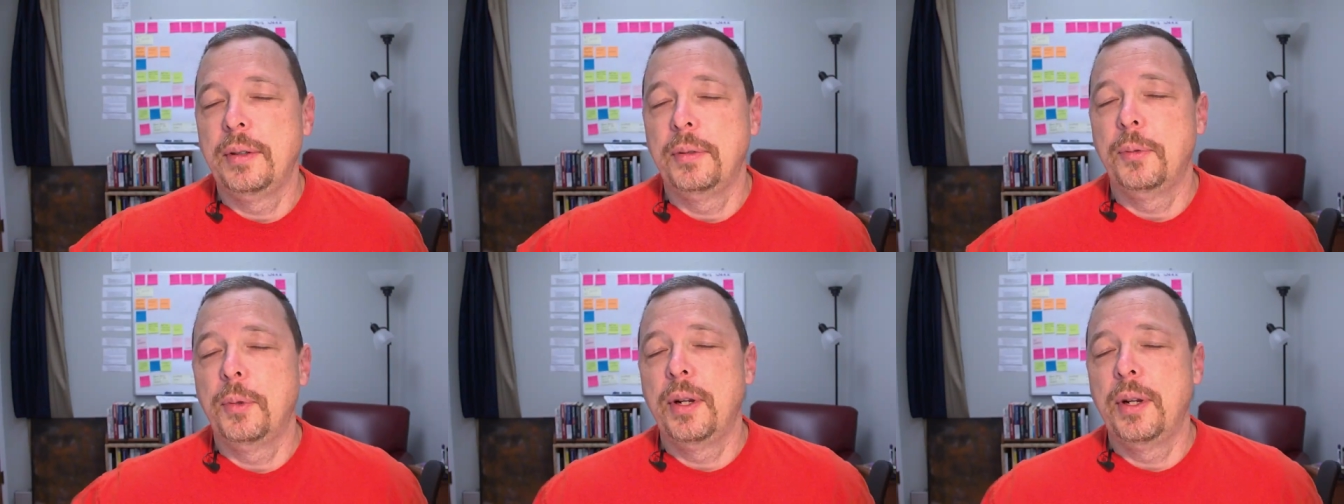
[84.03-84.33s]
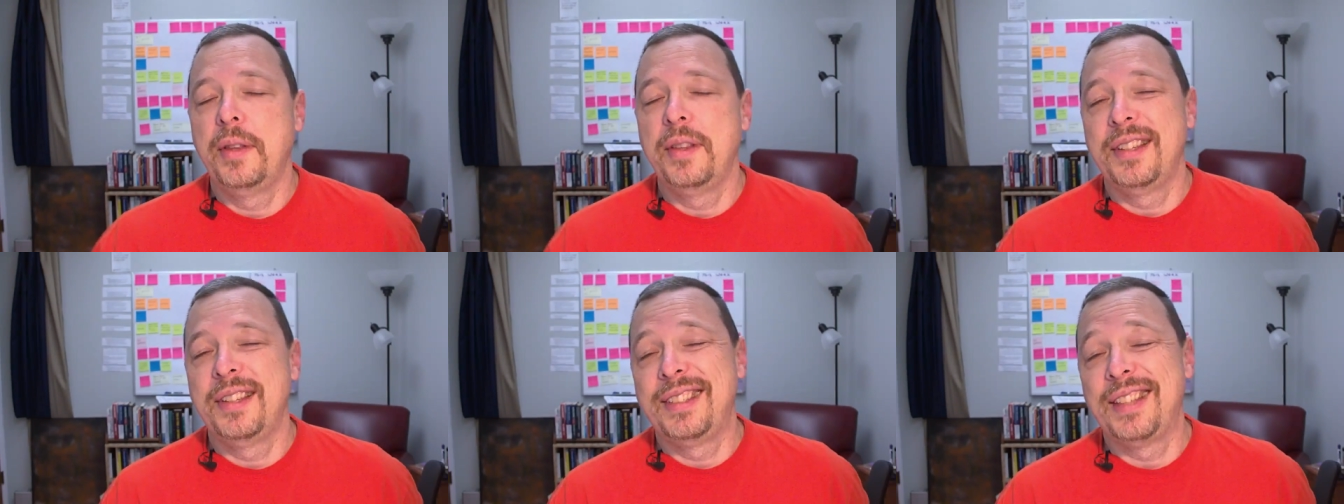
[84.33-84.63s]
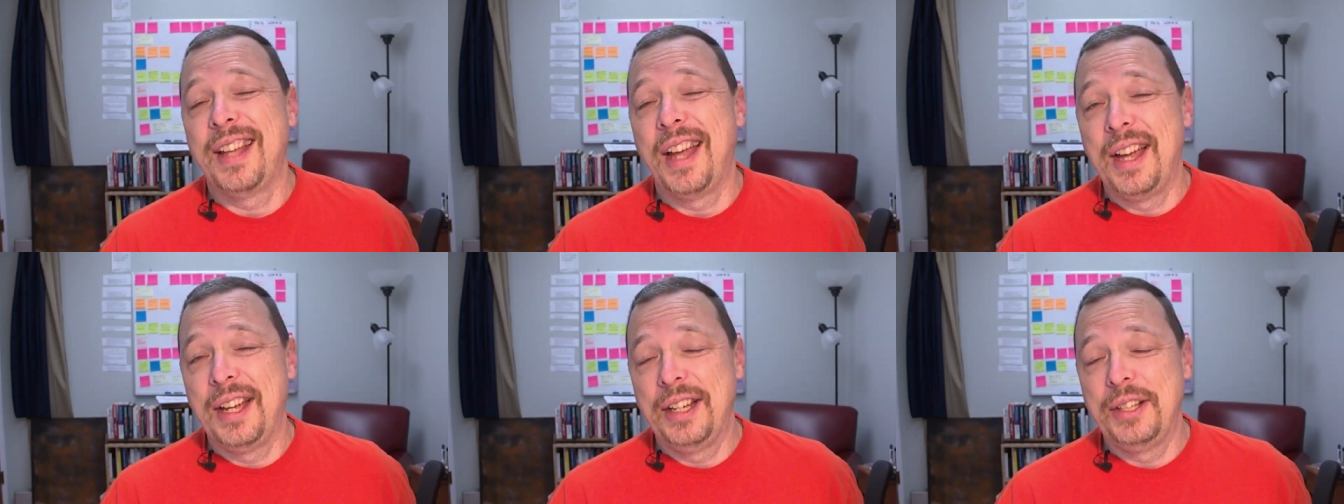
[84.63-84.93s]
uh, one of the
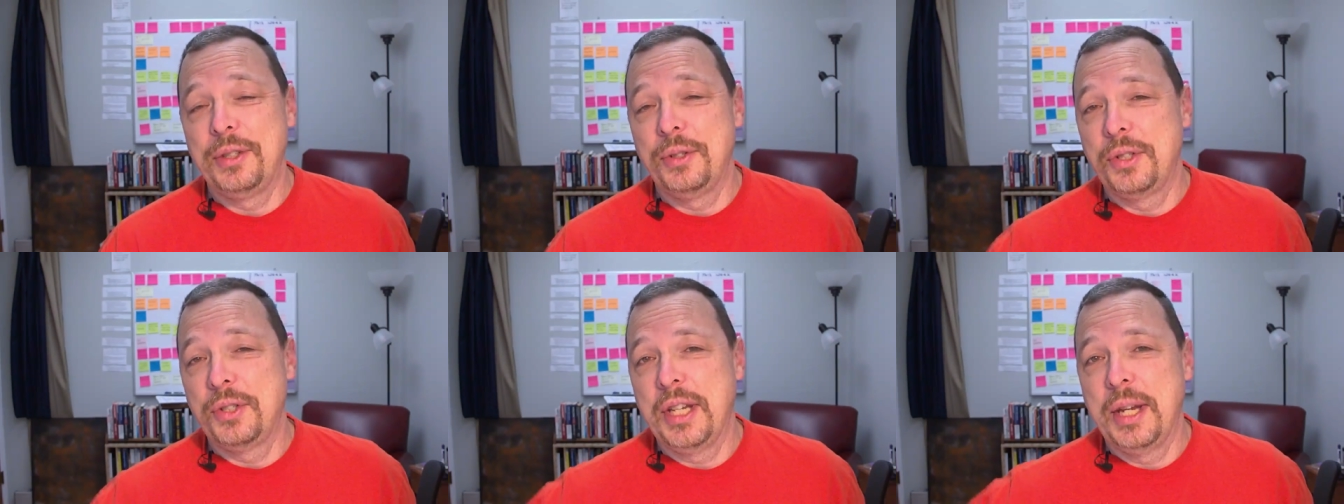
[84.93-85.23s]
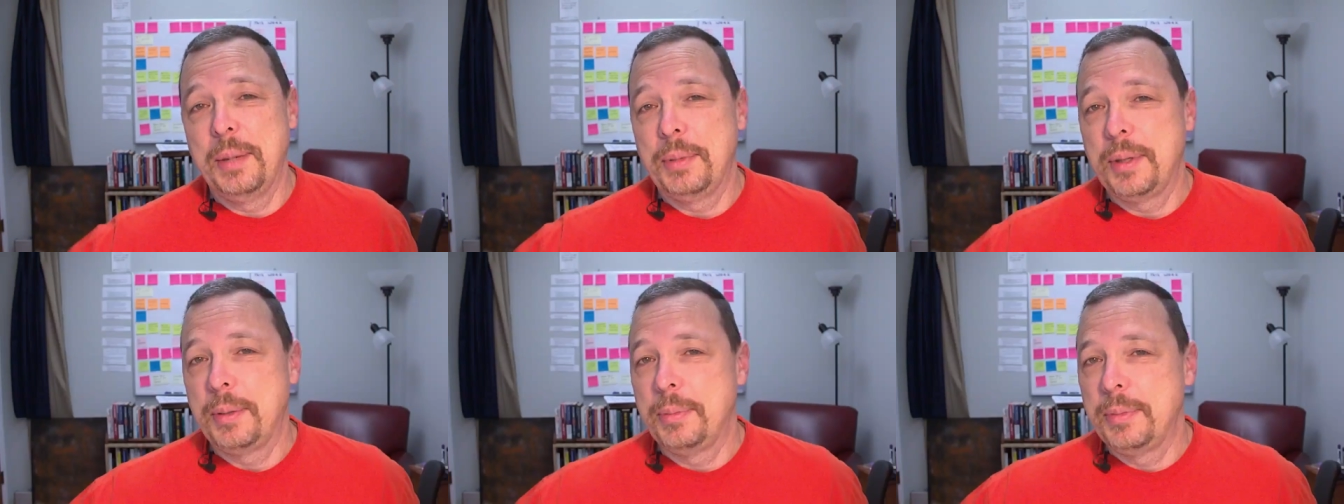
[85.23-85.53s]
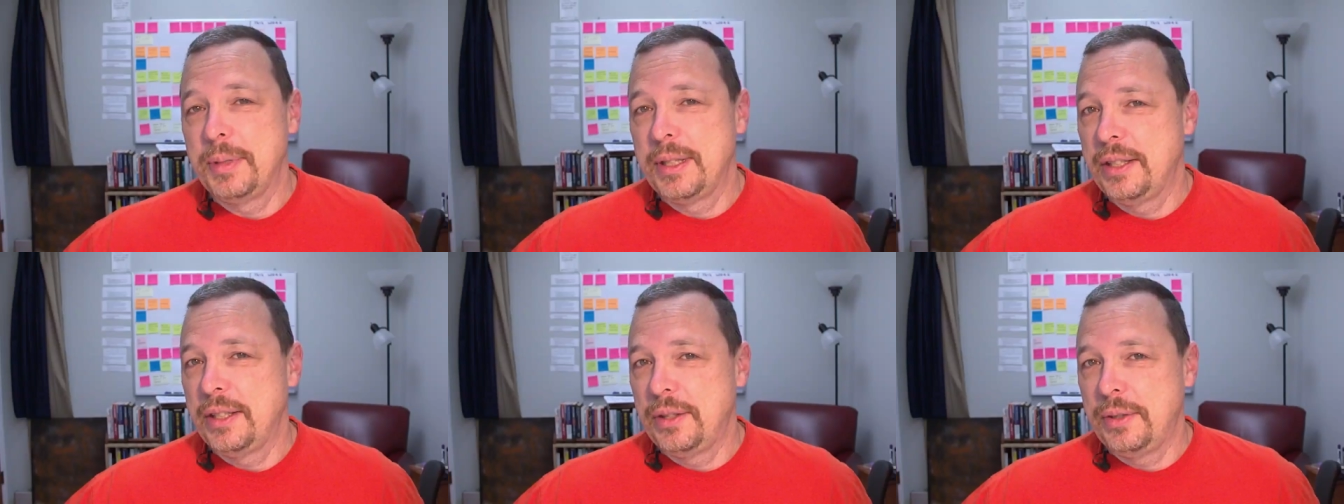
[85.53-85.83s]
signs or
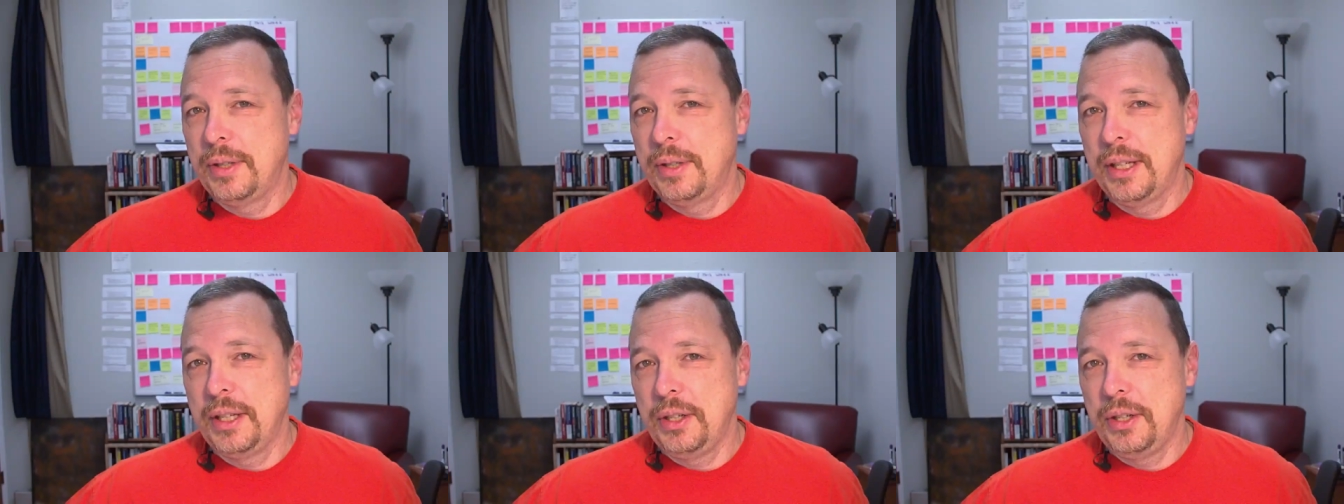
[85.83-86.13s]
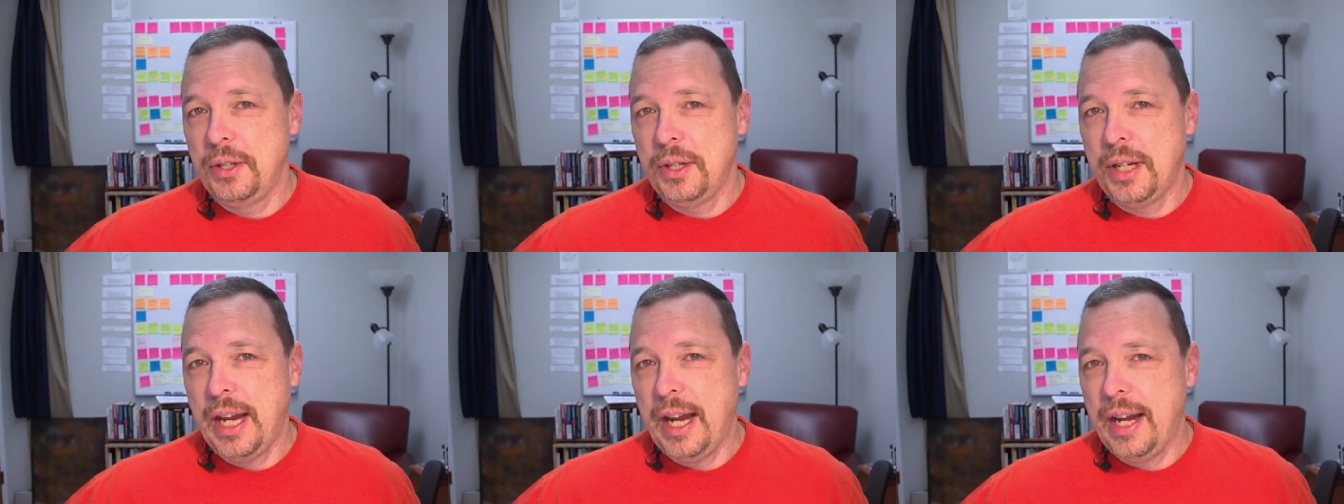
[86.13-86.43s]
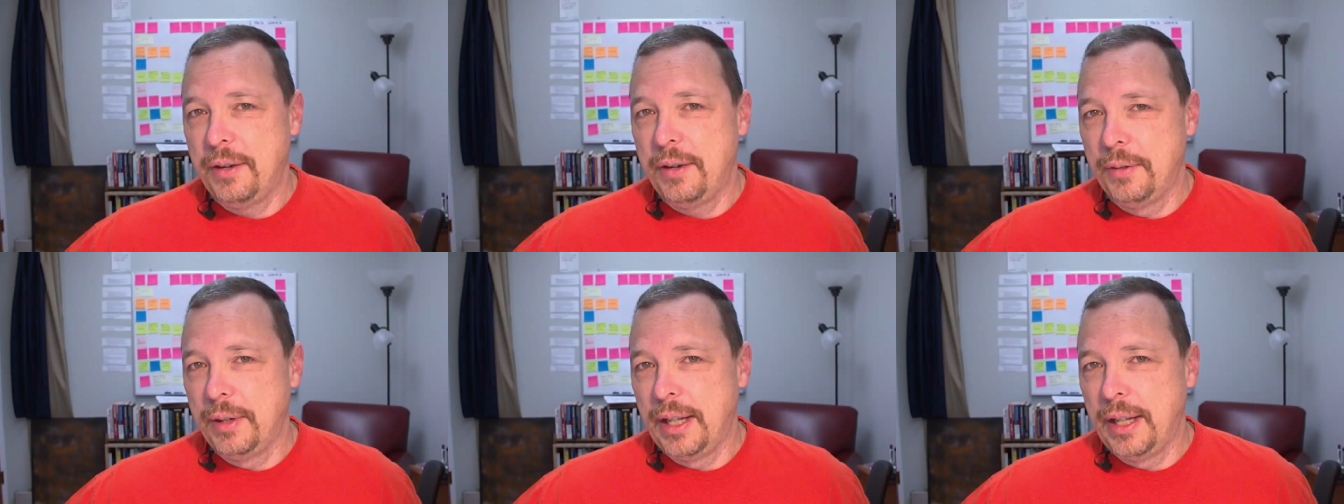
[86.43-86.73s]
symptoms is that you
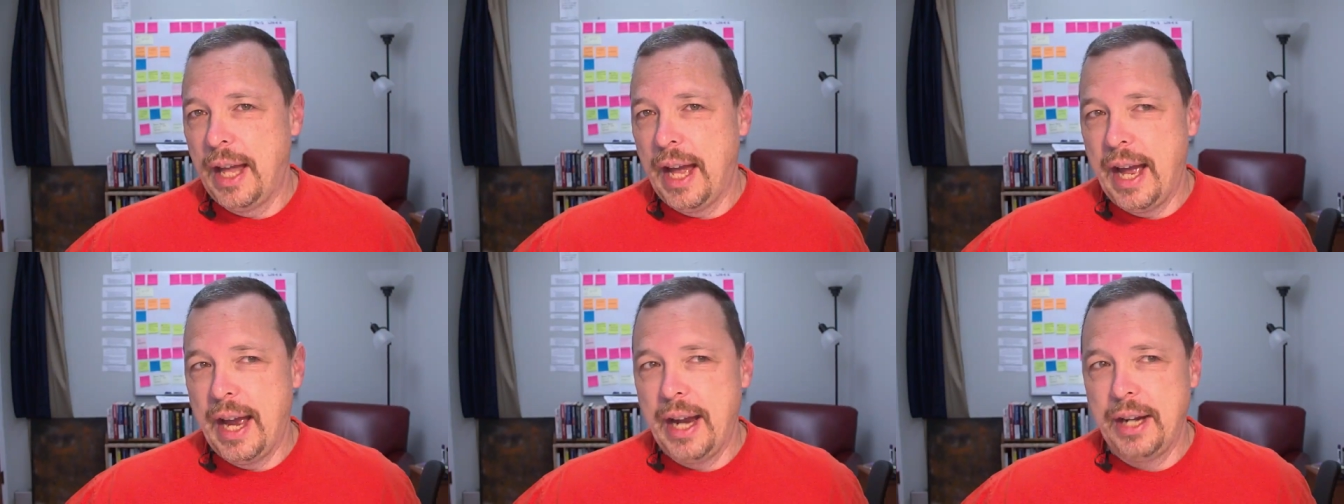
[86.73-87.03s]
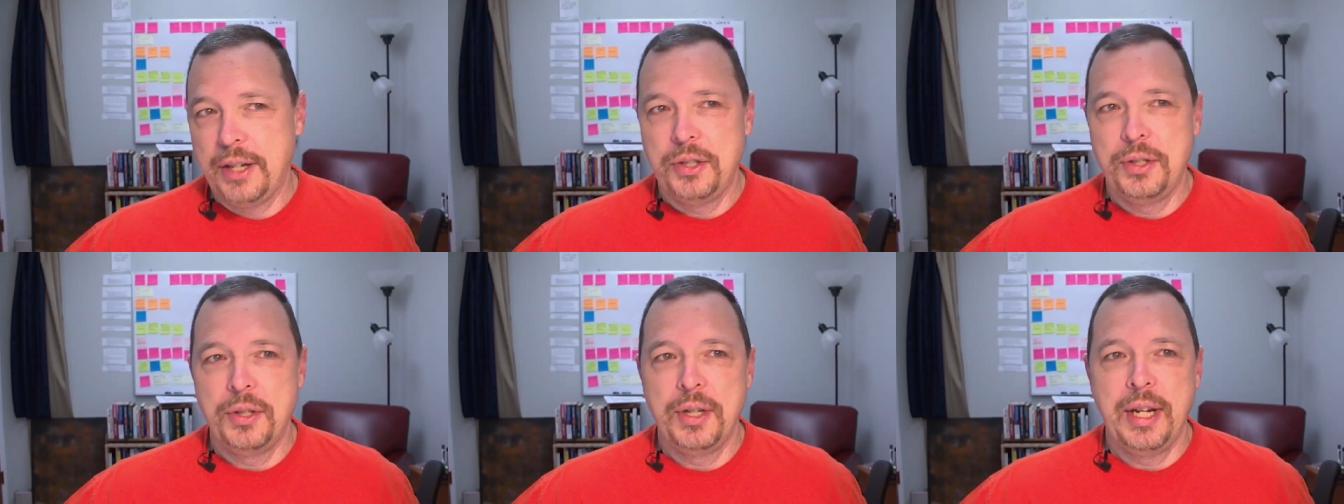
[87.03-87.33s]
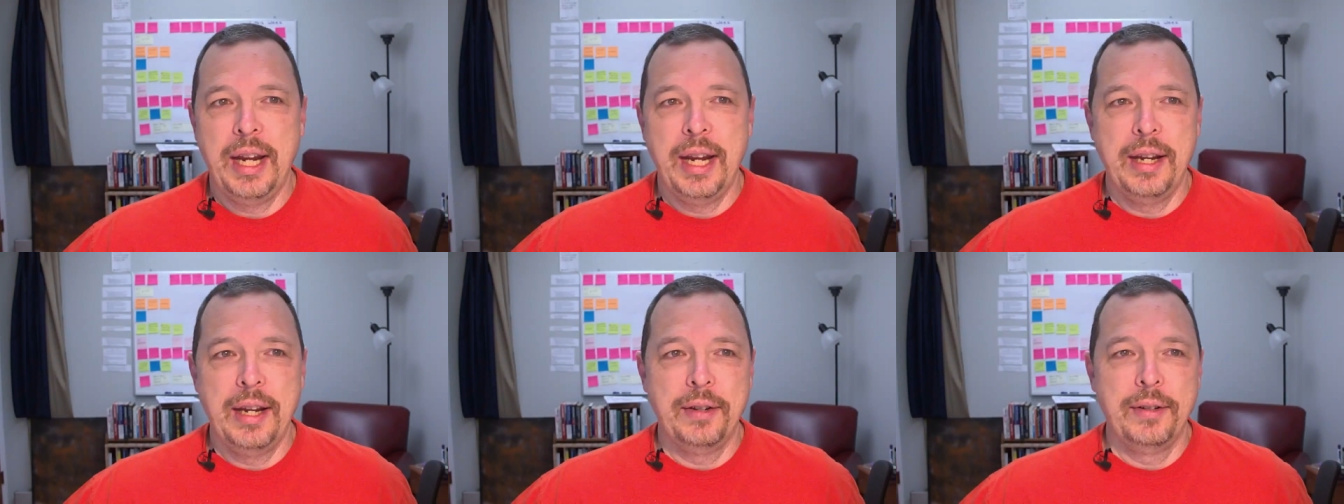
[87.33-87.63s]
can't relax, you
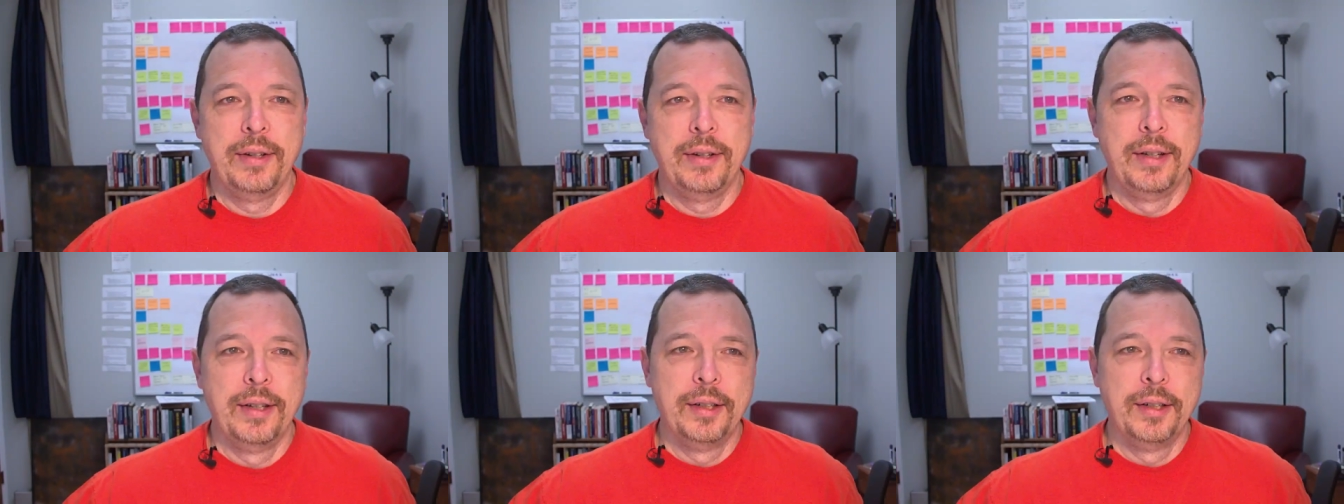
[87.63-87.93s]
can't